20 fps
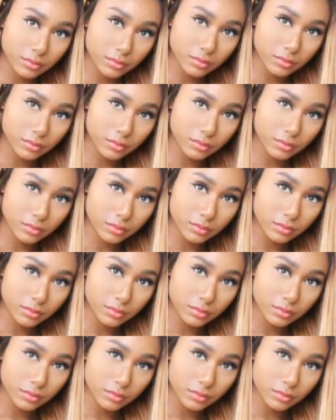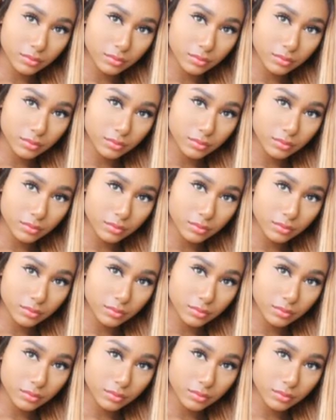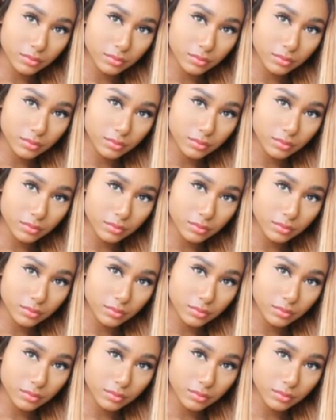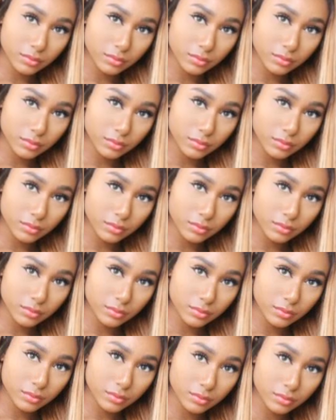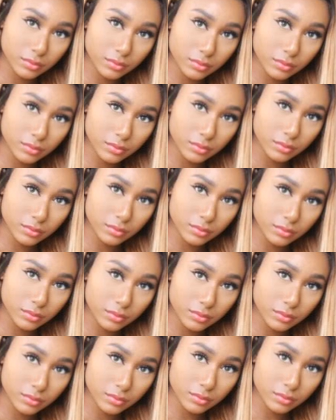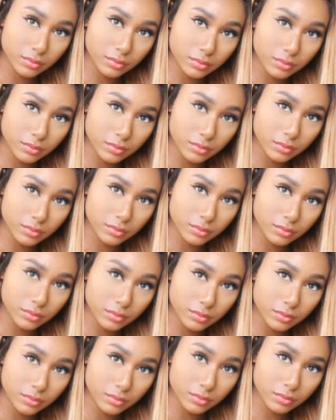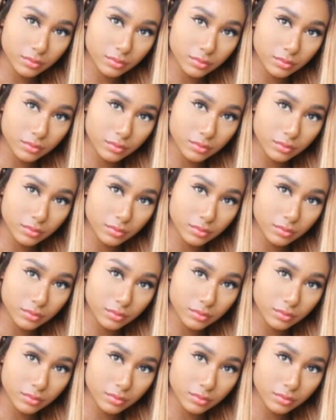[no speech]